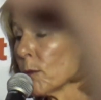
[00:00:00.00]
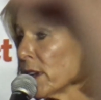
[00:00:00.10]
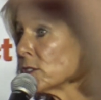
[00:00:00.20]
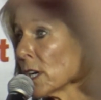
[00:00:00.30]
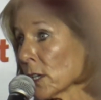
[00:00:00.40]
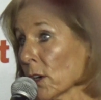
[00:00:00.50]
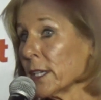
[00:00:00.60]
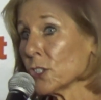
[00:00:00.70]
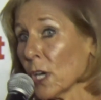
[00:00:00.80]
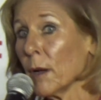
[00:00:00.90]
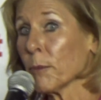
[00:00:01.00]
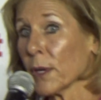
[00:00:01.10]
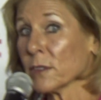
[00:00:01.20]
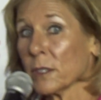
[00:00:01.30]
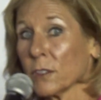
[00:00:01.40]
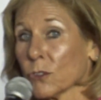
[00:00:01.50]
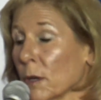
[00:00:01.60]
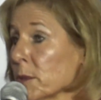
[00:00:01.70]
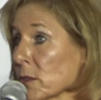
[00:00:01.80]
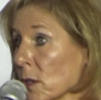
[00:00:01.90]
We've done a great job. President
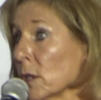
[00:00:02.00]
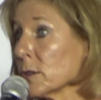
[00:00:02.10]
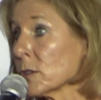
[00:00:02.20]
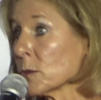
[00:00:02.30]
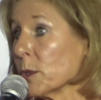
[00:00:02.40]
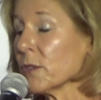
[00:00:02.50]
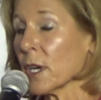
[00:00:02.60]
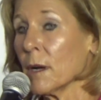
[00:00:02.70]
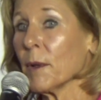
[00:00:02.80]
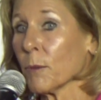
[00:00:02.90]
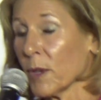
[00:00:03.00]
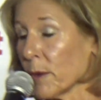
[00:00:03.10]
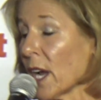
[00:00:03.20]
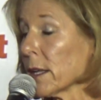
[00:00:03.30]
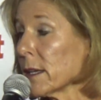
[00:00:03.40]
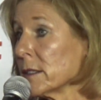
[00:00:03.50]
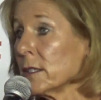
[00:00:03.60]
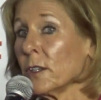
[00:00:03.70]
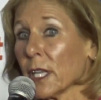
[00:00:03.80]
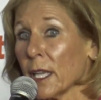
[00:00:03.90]
Trump is the closest we've come, and we've got to
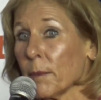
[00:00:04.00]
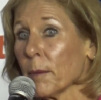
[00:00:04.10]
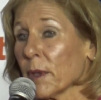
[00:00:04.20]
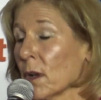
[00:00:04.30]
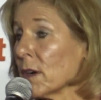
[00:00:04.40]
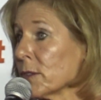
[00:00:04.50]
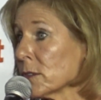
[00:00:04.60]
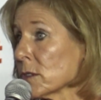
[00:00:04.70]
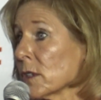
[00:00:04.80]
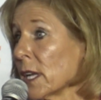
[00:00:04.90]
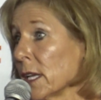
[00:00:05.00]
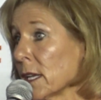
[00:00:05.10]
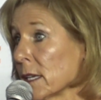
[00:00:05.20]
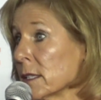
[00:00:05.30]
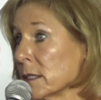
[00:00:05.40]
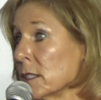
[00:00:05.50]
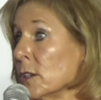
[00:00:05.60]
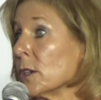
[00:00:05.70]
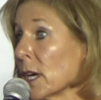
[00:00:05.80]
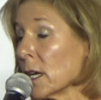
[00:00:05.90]
continue to keep him in office so that he can
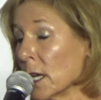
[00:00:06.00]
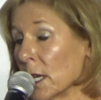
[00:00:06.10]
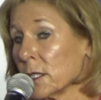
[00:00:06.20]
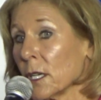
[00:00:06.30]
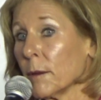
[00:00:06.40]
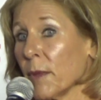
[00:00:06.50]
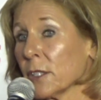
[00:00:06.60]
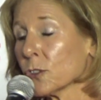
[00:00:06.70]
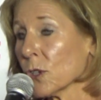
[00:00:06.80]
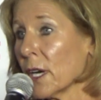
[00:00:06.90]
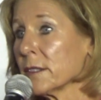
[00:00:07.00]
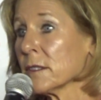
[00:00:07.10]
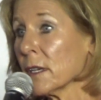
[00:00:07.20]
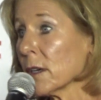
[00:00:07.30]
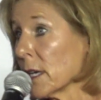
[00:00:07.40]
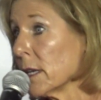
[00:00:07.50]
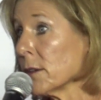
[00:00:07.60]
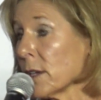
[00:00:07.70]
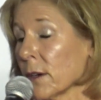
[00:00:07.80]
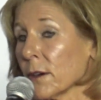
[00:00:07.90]
continue to make strides there and
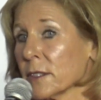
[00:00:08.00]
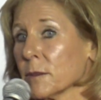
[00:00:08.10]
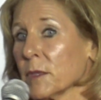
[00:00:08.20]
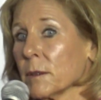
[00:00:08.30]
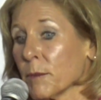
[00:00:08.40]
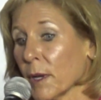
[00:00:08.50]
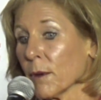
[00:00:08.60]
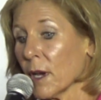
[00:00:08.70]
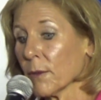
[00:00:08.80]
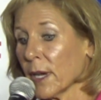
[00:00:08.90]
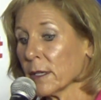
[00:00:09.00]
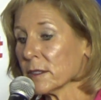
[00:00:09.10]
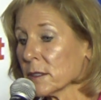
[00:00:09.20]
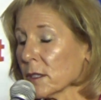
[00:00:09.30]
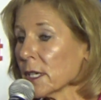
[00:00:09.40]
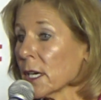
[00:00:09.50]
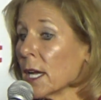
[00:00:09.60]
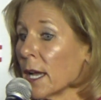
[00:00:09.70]
end terrorism, but Iran is still there.